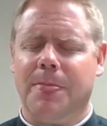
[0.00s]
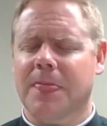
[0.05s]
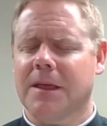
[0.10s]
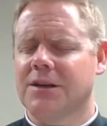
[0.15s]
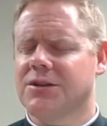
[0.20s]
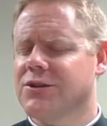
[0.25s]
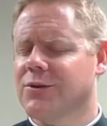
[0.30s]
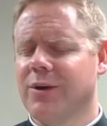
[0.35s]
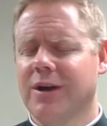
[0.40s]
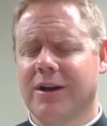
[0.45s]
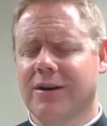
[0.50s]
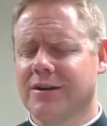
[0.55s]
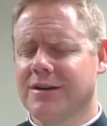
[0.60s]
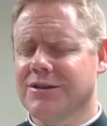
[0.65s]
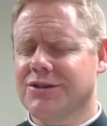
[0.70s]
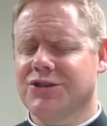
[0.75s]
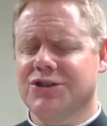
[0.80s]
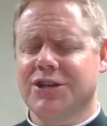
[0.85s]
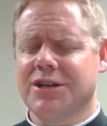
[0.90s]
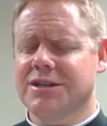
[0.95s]
And so here
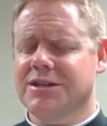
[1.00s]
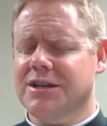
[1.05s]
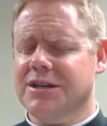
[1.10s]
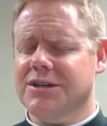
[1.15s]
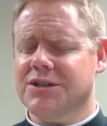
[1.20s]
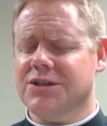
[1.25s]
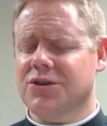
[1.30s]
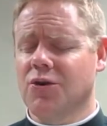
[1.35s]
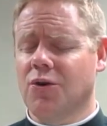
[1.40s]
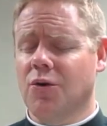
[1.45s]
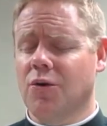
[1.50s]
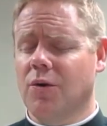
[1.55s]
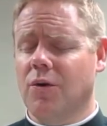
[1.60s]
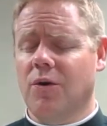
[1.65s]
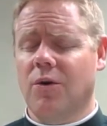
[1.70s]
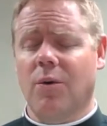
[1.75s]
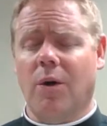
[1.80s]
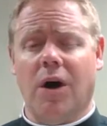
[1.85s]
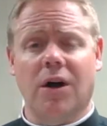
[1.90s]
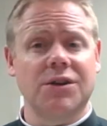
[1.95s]
is Jesus
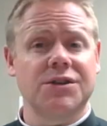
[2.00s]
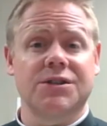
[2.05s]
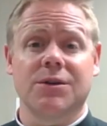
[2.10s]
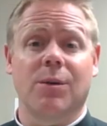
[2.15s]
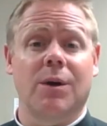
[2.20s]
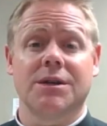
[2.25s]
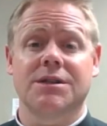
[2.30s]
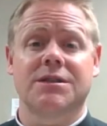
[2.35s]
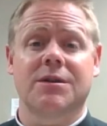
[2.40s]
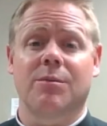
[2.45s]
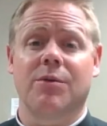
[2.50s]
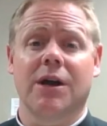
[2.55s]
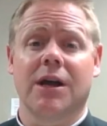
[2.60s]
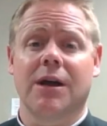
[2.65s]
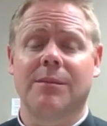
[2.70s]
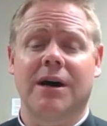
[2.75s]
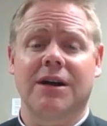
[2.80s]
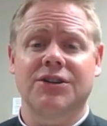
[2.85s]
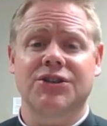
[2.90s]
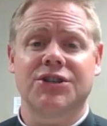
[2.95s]
who also wants to bring
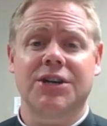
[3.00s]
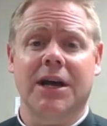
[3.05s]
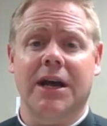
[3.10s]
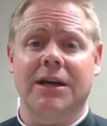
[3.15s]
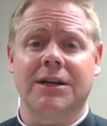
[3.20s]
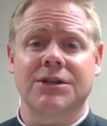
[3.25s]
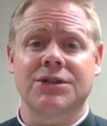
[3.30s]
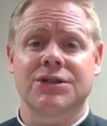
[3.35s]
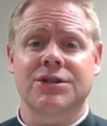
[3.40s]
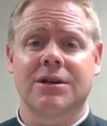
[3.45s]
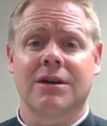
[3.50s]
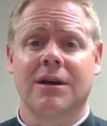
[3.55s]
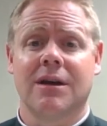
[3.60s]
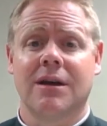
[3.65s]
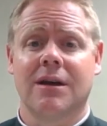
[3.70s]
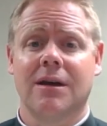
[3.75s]
about change.